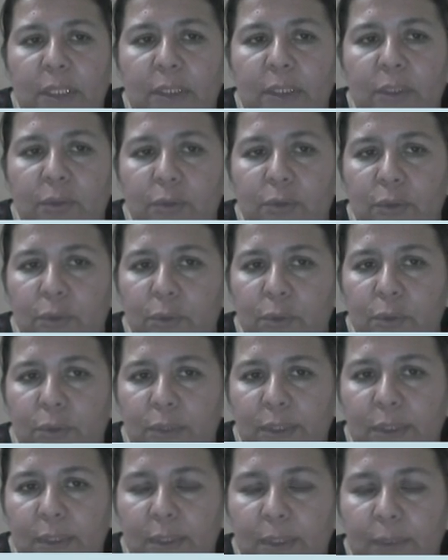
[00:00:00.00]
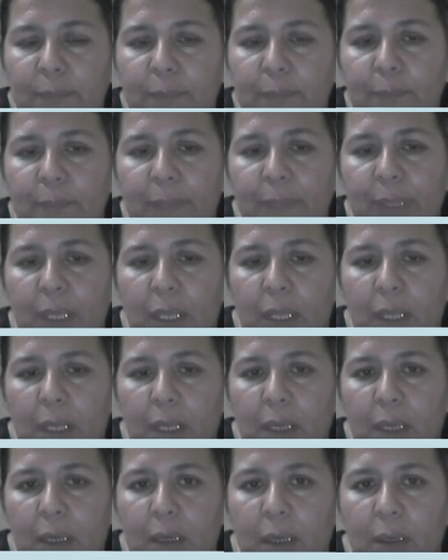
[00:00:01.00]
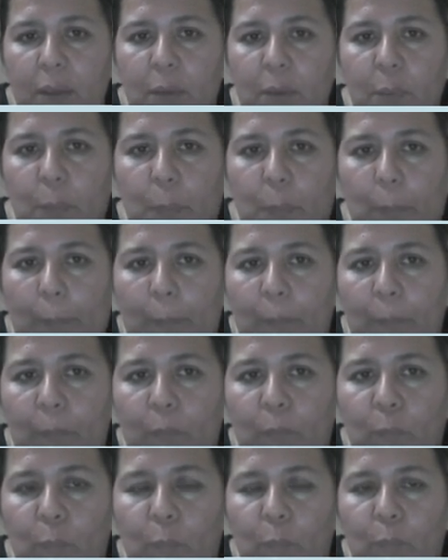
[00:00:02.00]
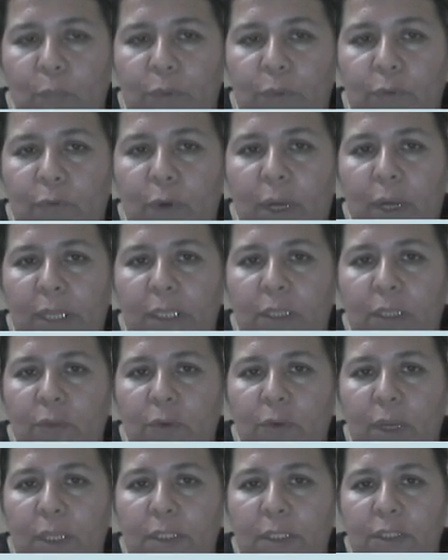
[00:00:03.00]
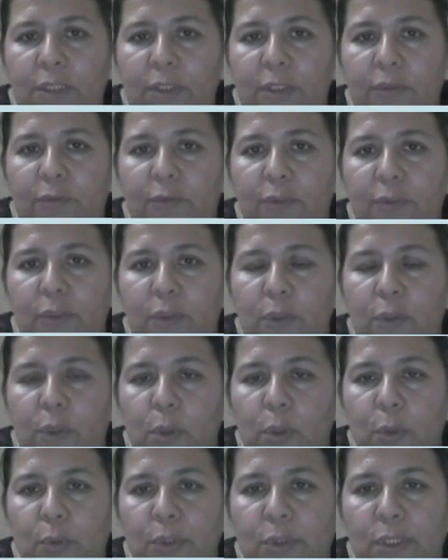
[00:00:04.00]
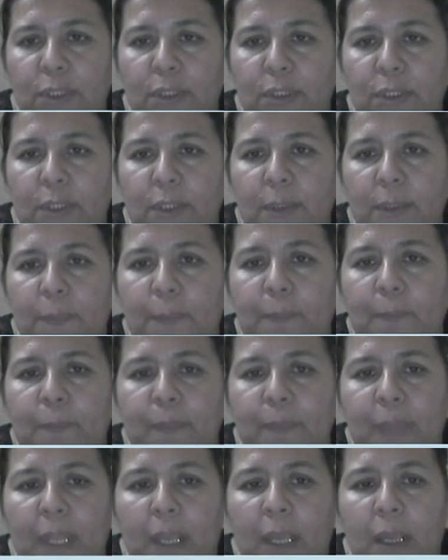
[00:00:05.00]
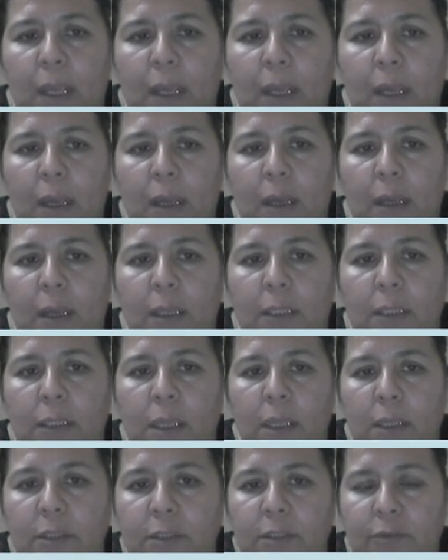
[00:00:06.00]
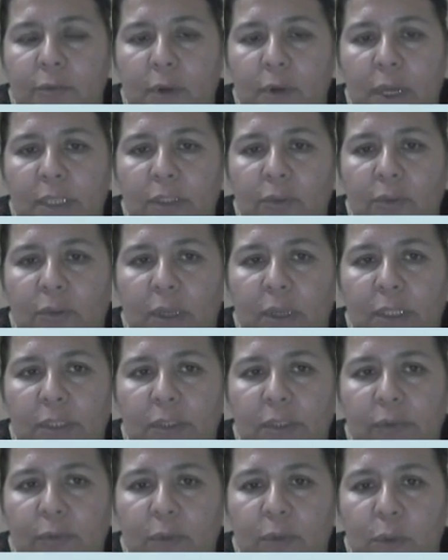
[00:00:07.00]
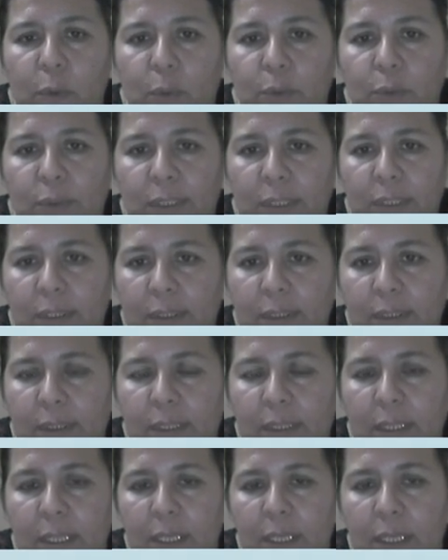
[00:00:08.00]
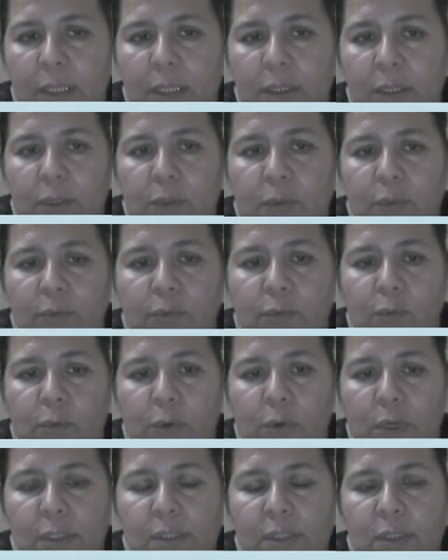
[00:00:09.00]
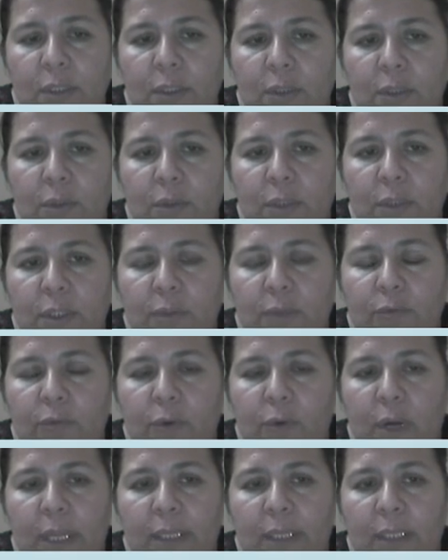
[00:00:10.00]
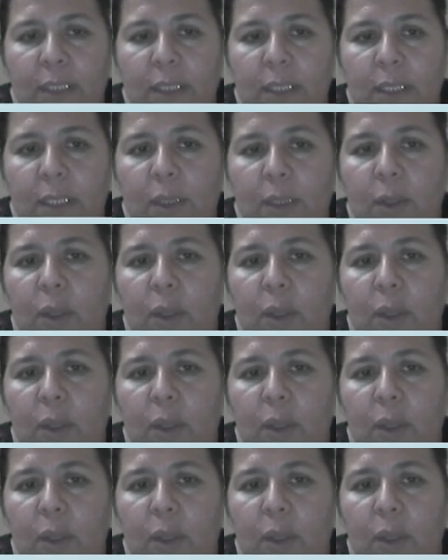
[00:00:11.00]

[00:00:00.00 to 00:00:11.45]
the rules, uh, defining relative clauses, non-defining relative clauses, and of course you can find the